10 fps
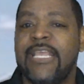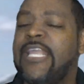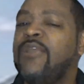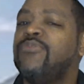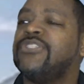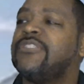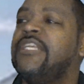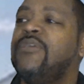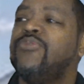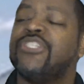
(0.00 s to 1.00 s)
He was
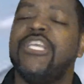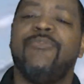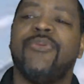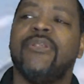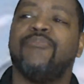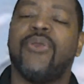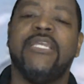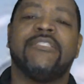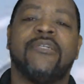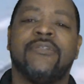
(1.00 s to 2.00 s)
he was heaping
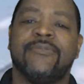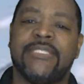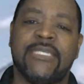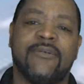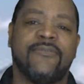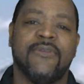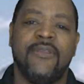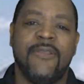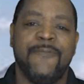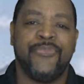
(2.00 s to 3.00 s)
praise on himself.
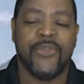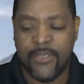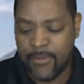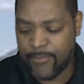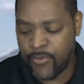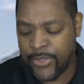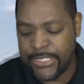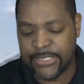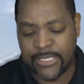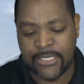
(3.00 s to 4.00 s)
But we
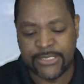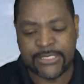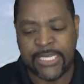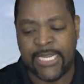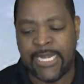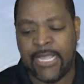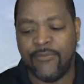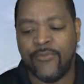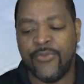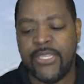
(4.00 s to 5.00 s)
need to understand
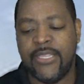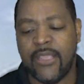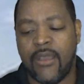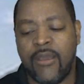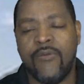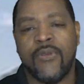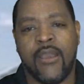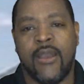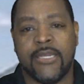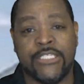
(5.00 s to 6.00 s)
that we owe
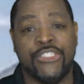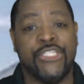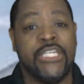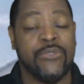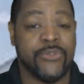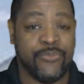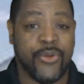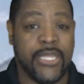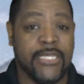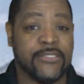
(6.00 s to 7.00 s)
God a genuine
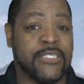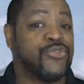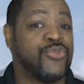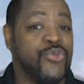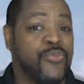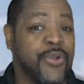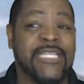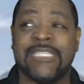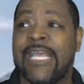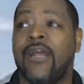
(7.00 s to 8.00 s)
praise, a true
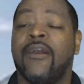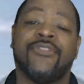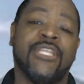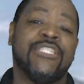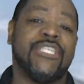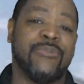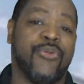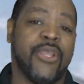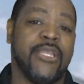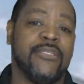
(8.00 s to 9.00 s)
praise, and authentic
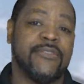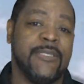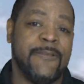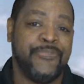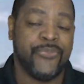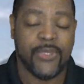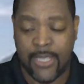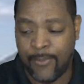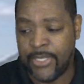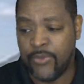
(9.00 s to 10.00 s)
praise.
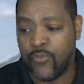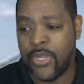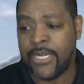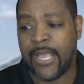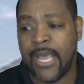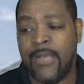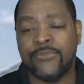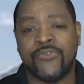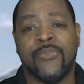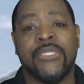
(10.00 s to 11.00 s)
I mean, one that
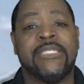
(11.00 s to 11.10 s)
comes from the